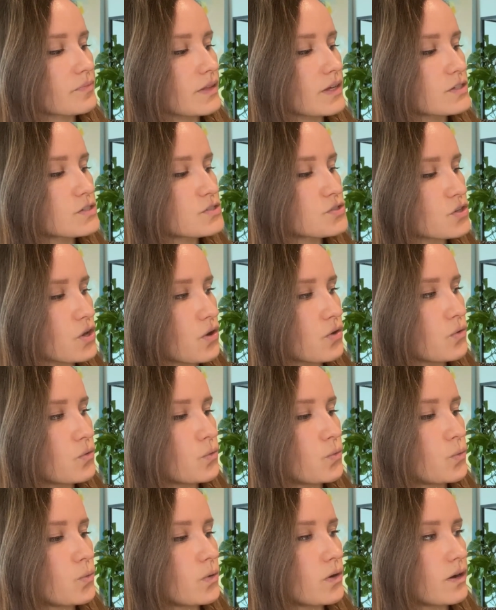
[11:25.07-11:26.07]

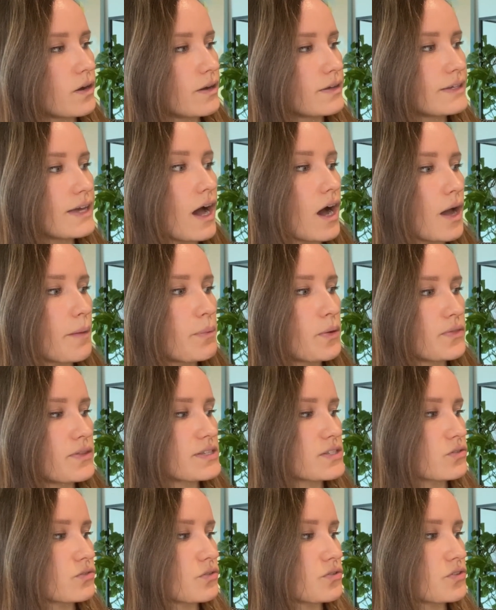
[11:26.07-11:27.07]
So yeah, I put
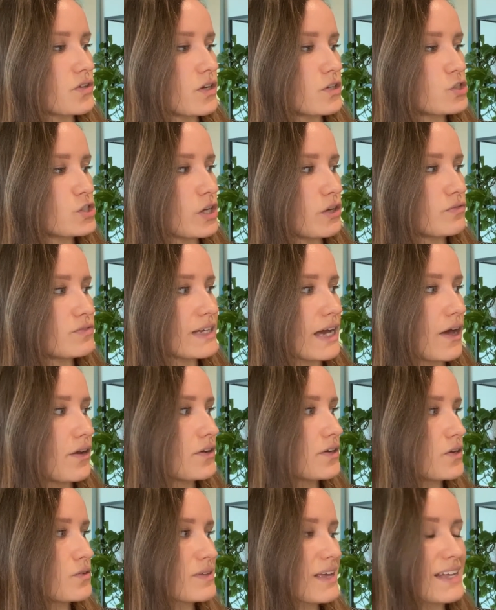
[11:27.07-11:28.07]
this on the 3rd shelf down. I
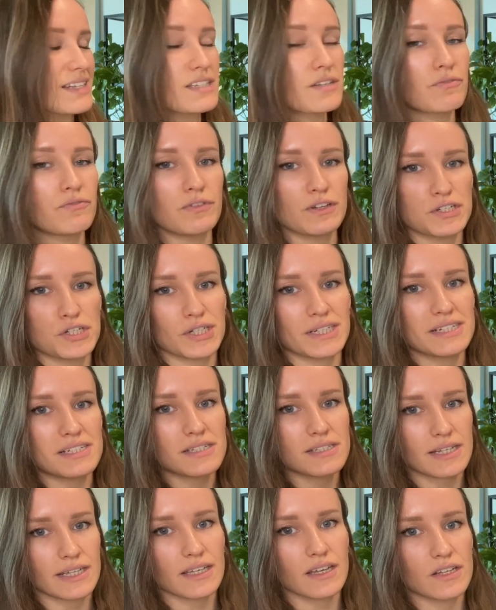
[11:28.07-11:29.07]
don't get to visually
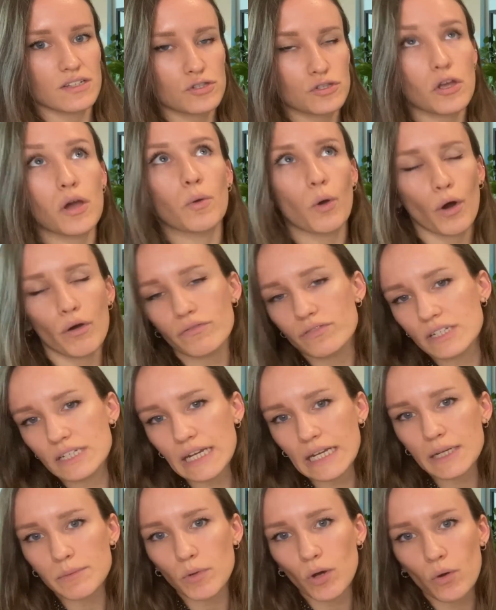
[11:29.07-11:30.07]
see it so often
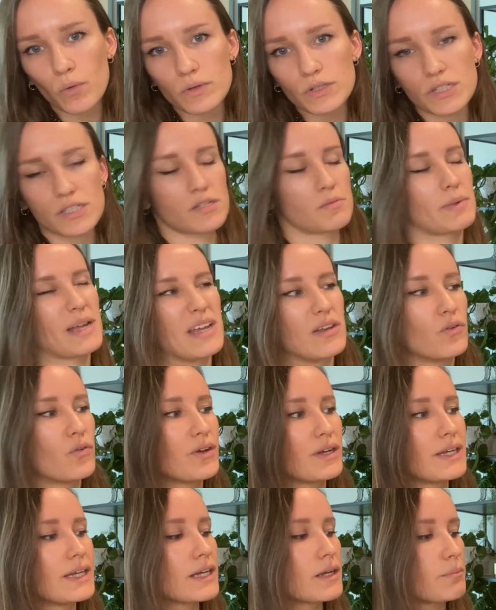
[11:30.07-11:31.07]
anymore, which is a bit
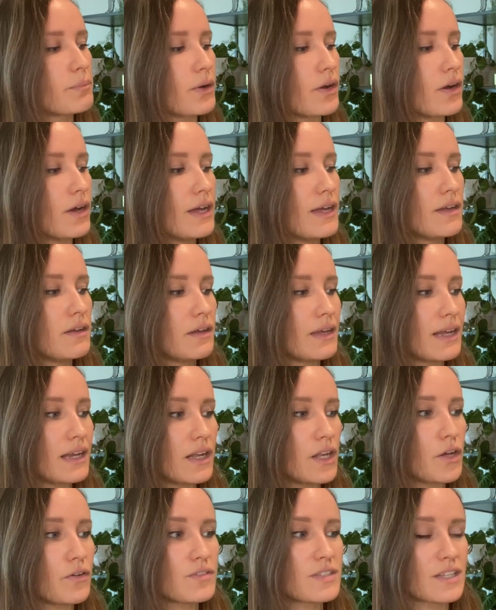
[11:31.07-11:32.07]
annoying, but it
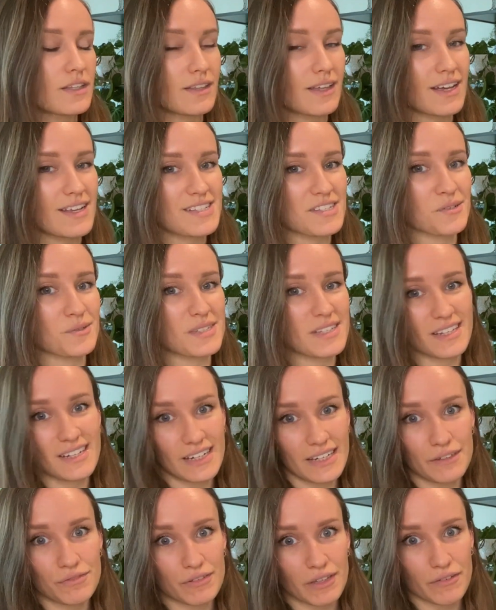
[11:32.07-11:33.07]
loves it there, so it's gonna
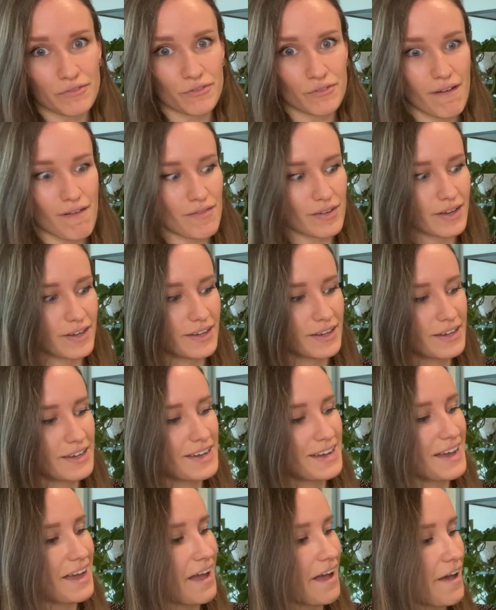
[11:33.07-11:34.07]
live there forever.
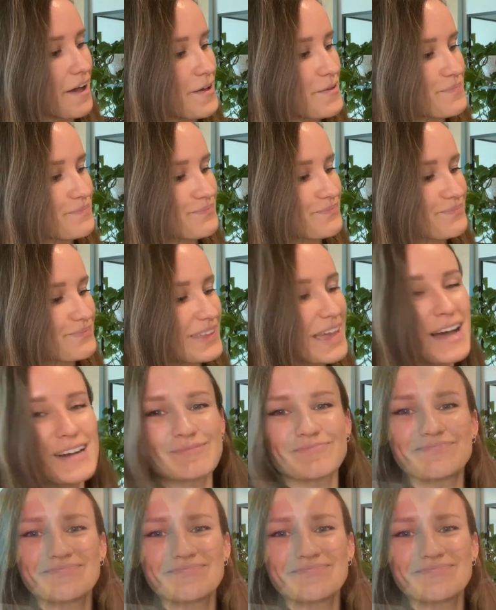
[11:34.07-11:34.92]
Yeah.